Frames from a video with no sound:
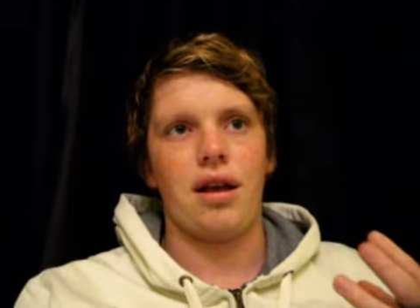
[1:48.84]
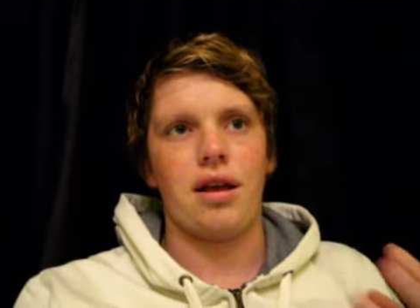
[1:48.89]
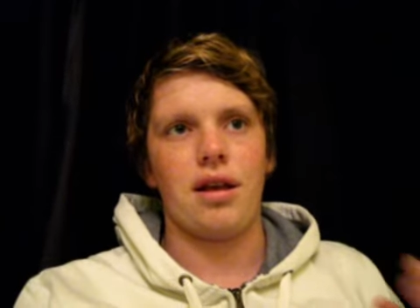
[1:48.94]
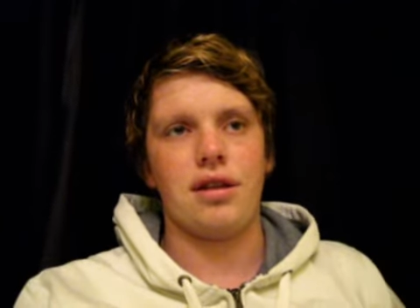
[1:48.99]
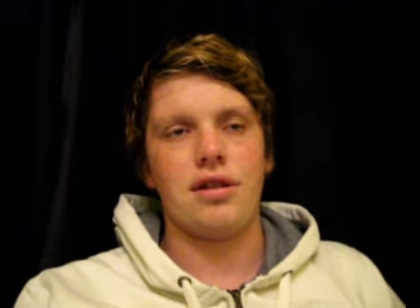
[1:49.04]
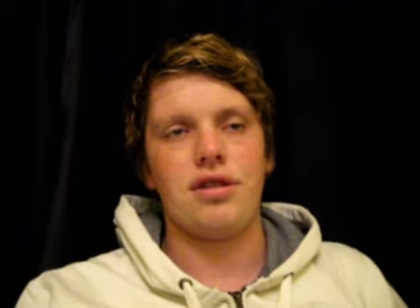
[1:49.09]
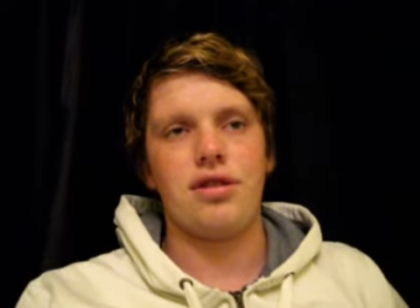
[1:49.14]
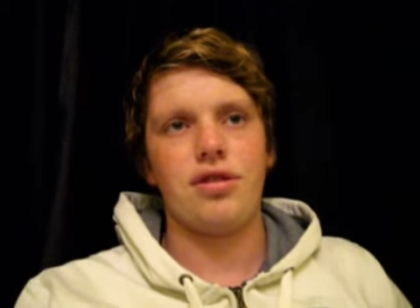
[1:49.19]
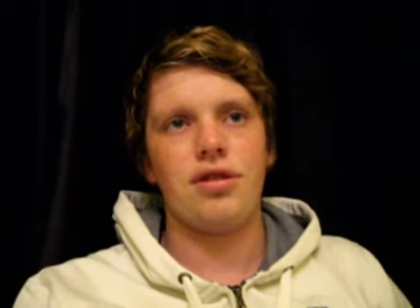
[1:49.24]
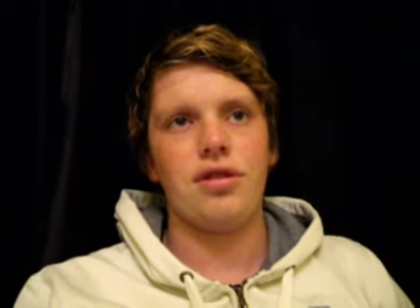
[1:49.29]

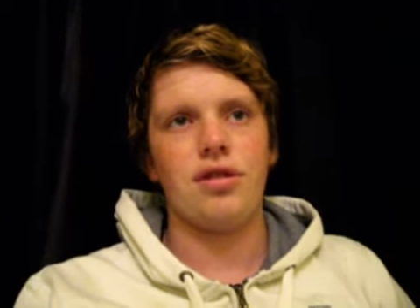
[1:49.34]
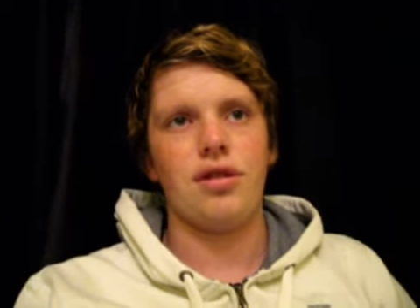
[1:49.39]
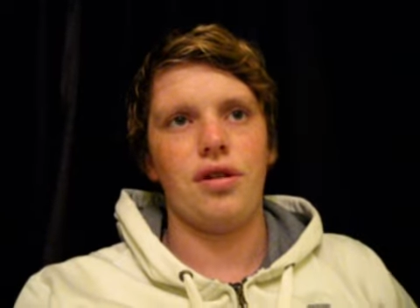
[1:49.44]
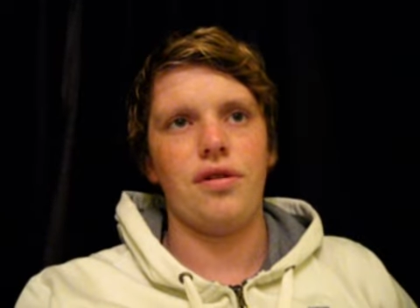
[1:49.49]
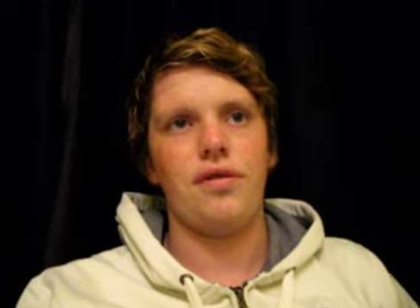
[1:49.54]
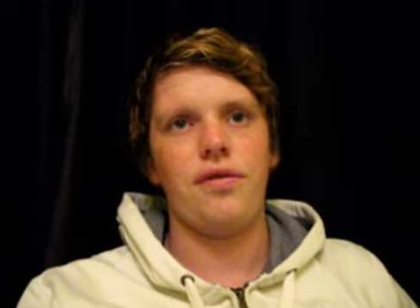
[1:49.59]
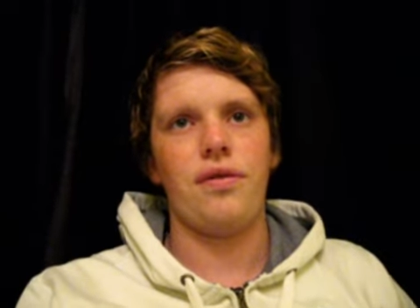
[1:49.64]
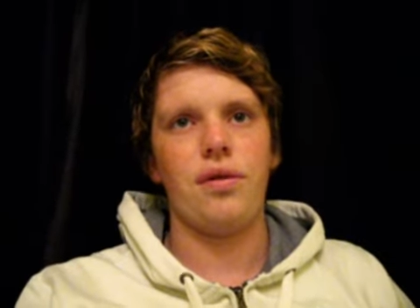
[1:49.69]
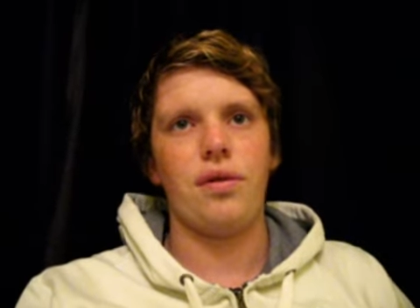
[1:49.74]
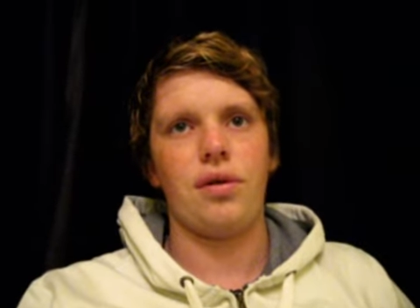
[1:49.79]
gets to
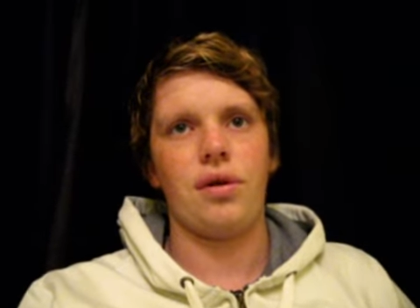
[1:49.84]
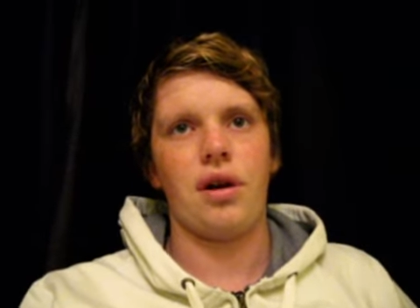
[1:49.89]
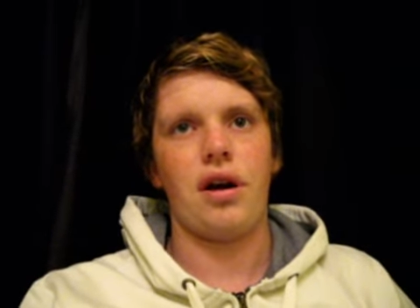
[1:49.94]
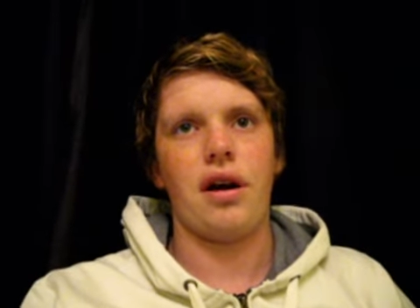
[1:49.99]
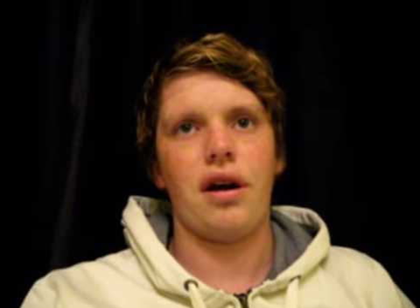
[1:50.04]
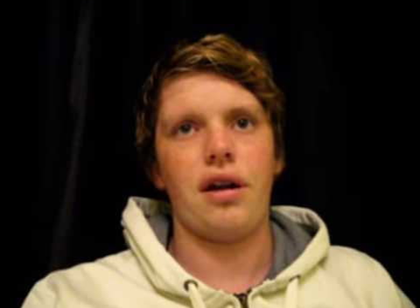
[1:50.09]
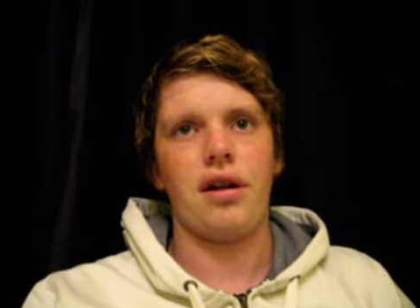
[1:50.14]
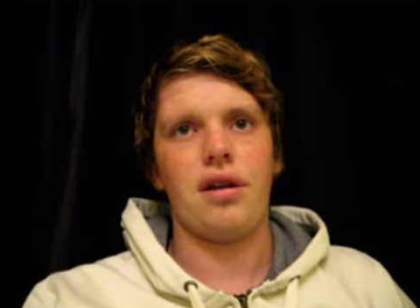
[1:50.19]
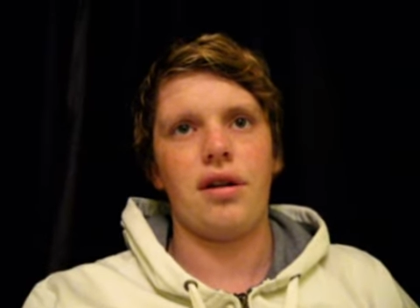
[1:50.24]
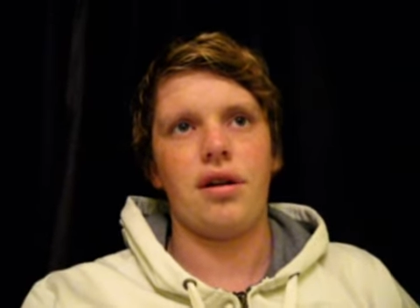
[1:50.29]
go for a
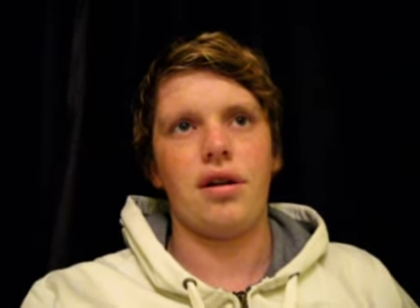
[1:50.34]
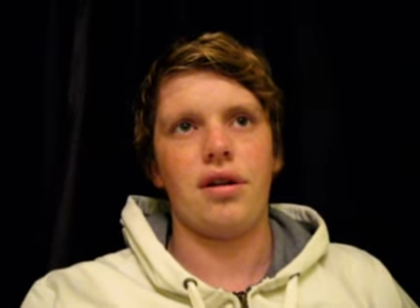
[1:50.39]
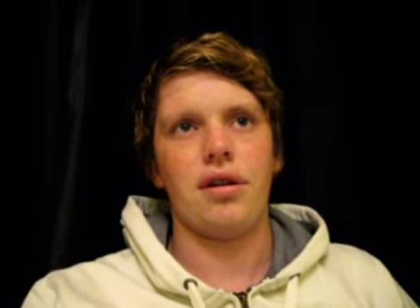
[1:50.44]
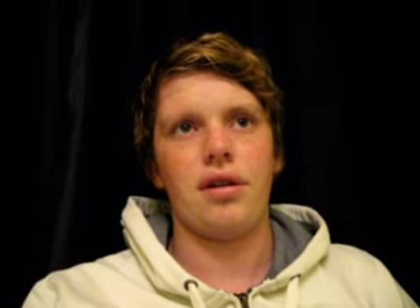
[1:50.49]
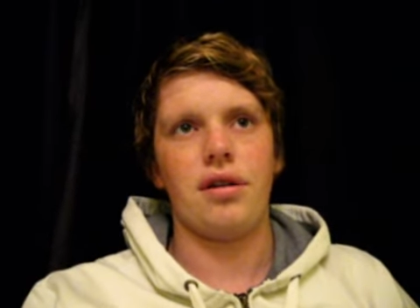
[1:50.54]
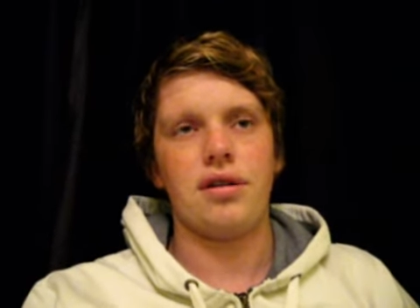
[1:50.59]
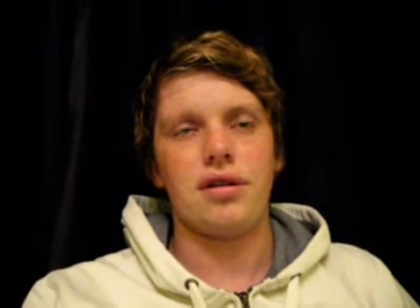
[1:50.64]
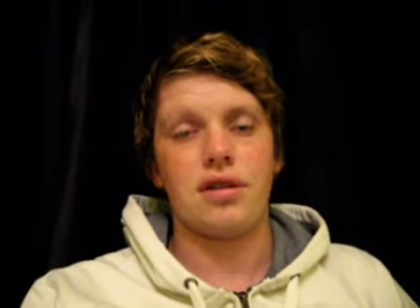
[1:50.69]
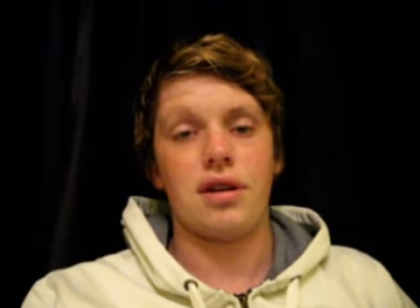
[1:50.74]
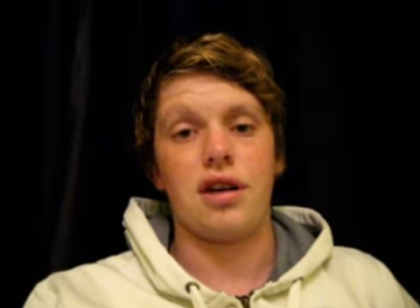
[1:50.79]
ride
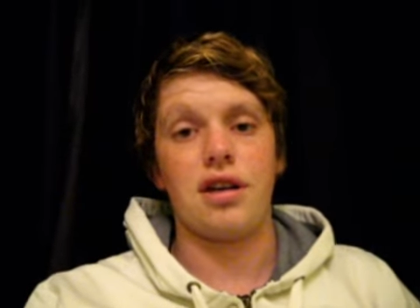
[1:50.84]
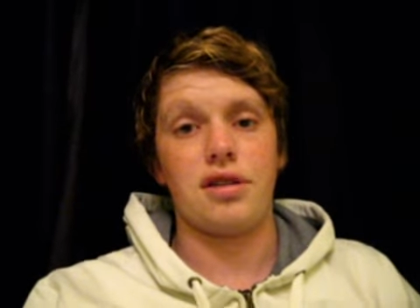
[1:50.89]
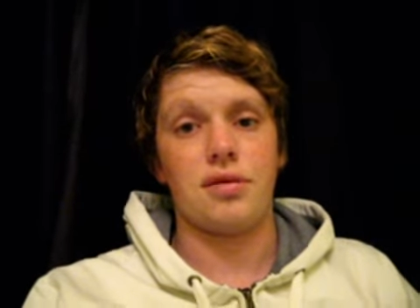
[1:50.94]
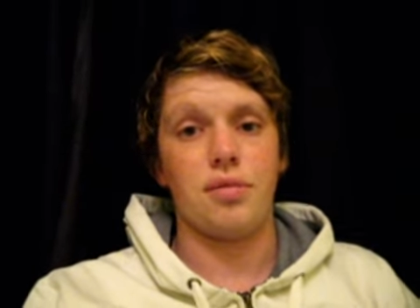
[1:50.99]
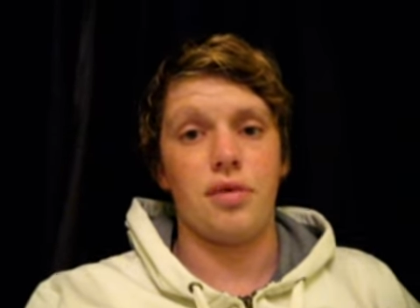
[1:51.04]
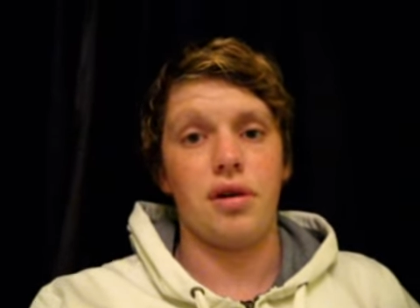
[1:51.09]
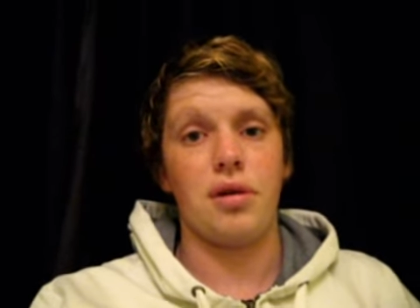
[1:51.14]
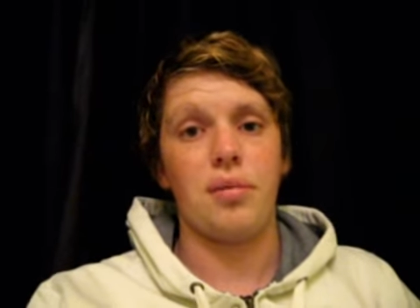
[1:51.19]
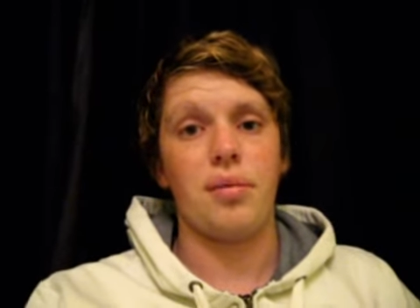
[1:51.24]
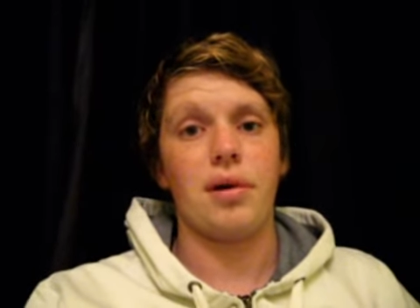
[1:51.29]
on this guy's
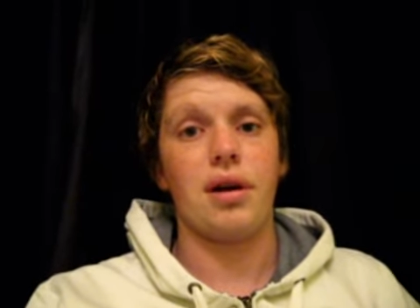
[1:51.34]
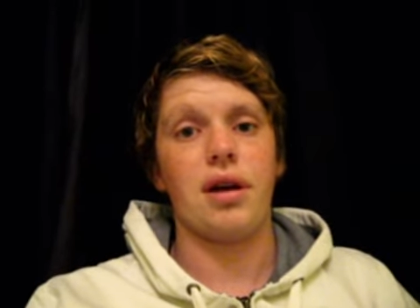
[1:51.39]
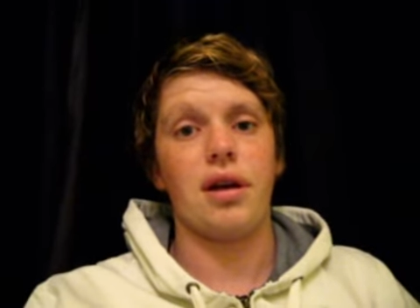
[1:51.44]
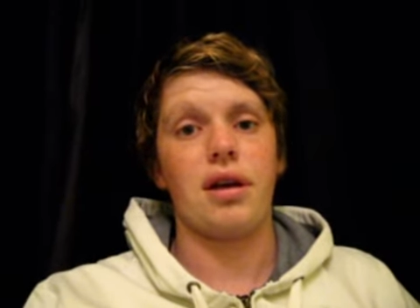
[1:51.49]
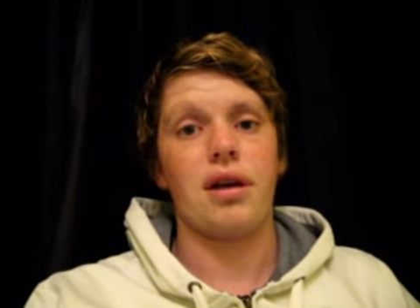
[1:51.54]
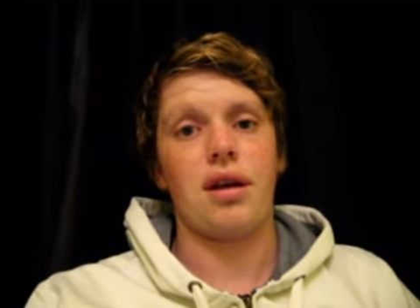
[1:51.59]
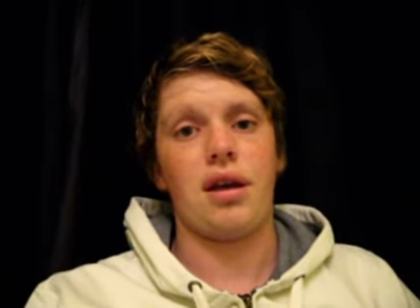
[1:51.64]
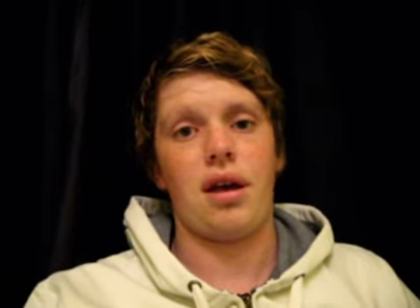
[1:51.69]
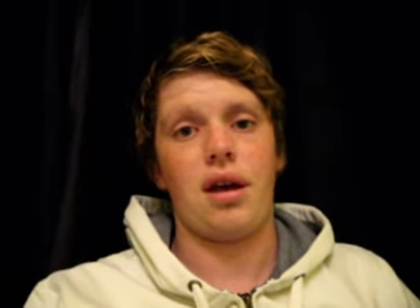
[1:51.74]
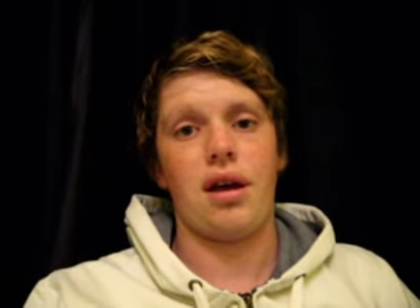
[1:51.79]

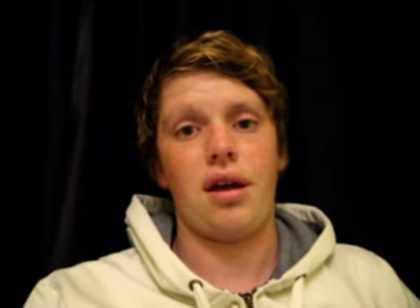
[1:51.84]
motorbike